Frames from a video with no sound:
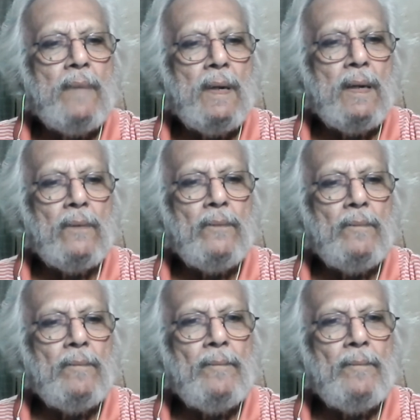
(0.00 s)
Hello?
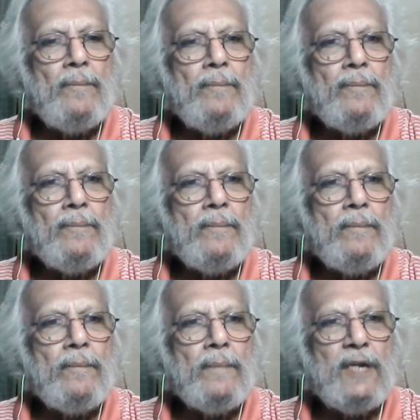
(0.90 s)

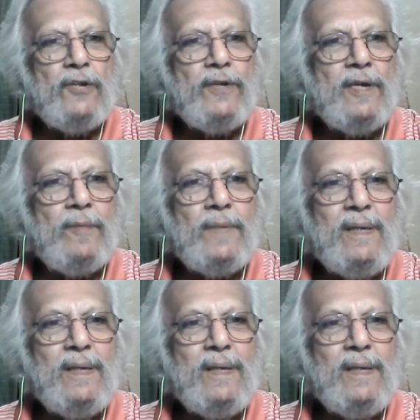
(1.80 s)
Can you hear me?